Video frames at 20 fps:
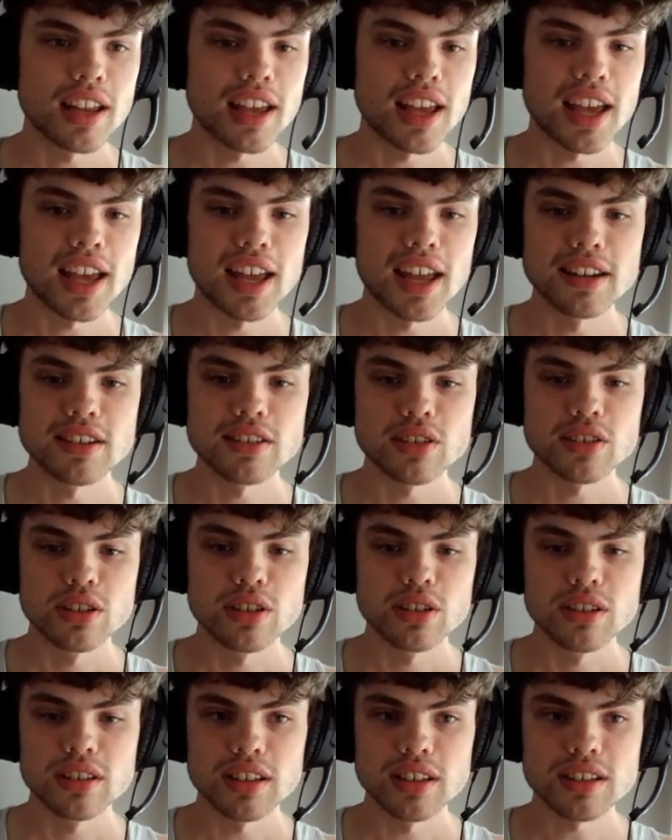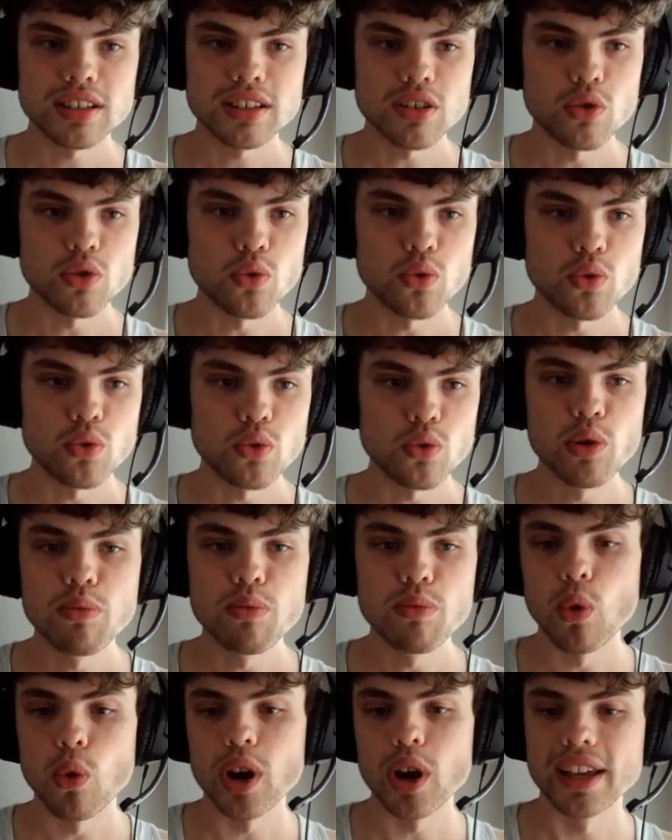And Uwu
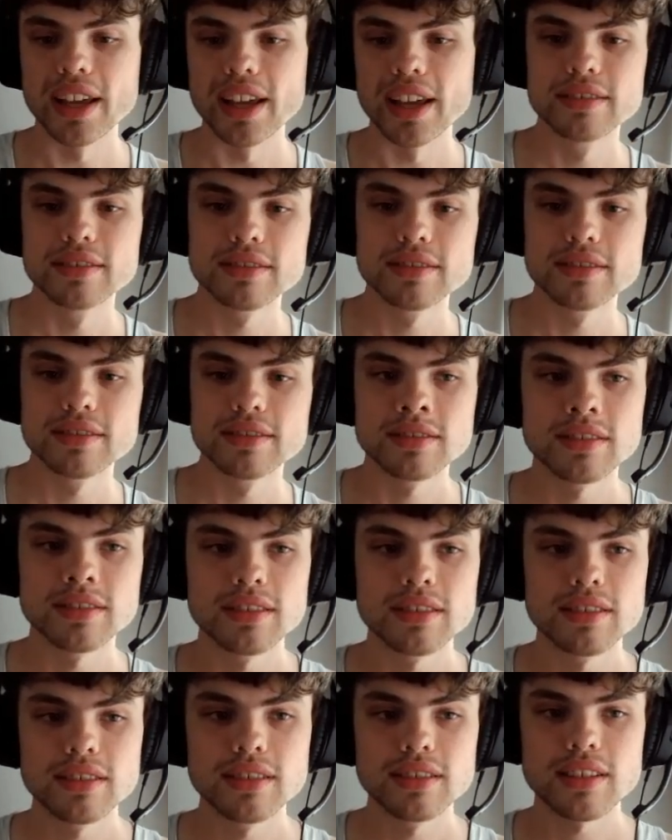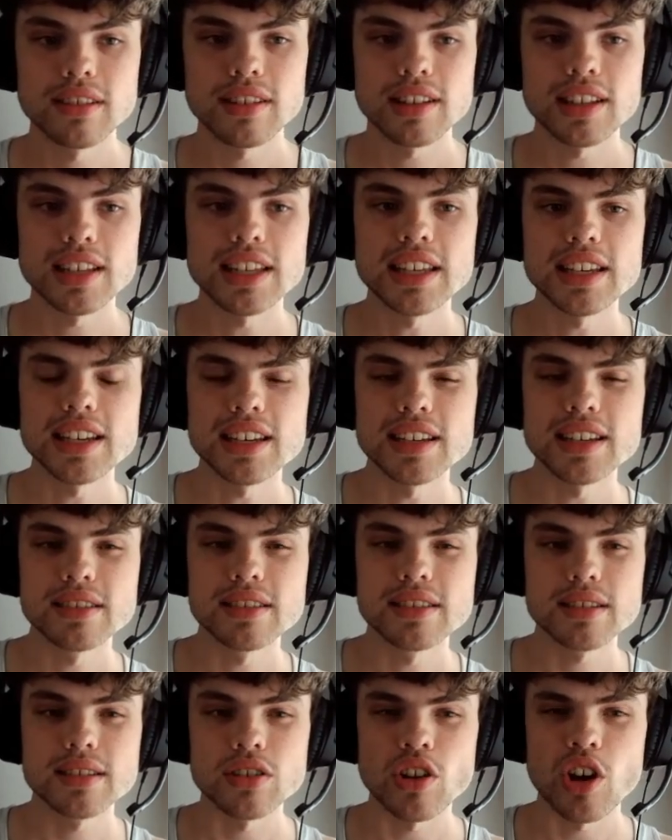Moy, he
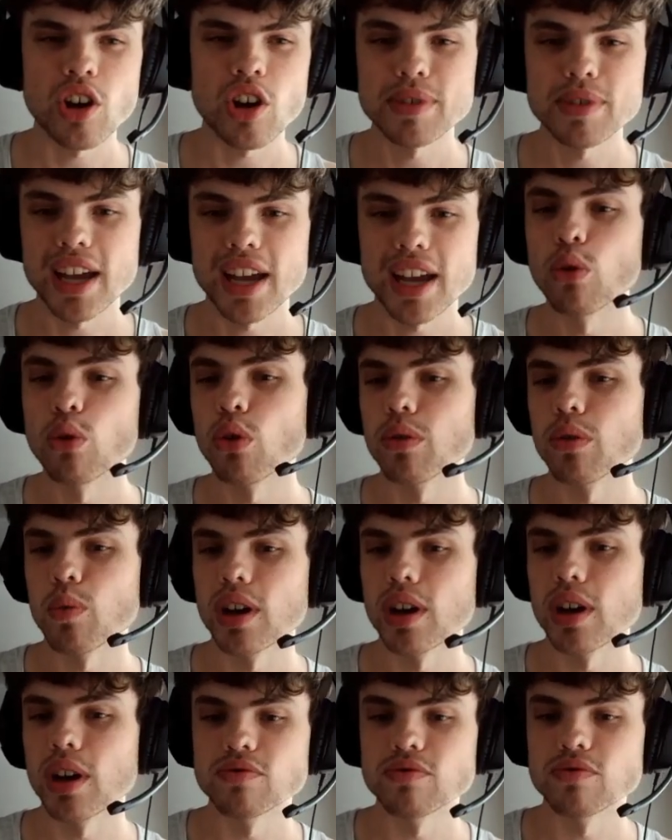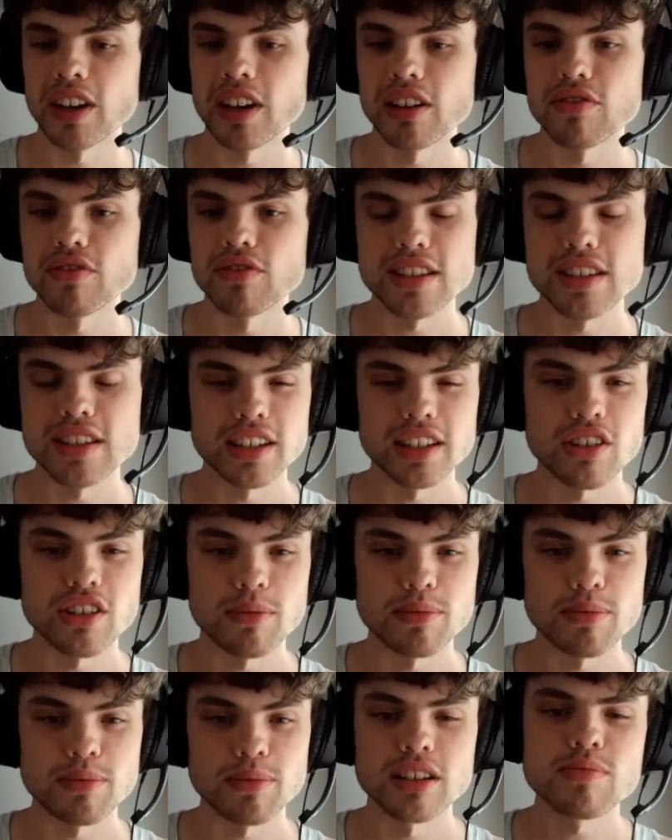is top 10, or was very recently
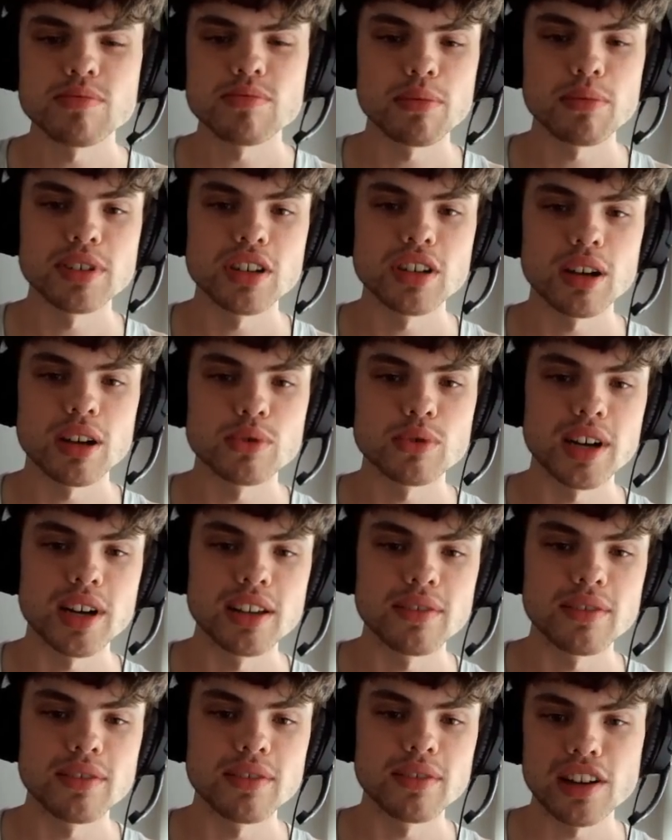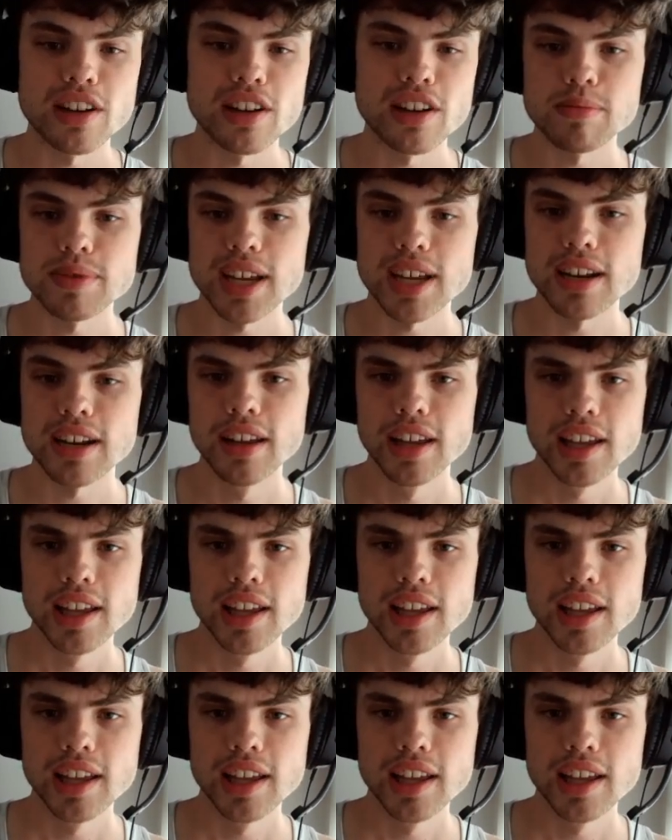top 10. He's probably top 20 if he's not top 10.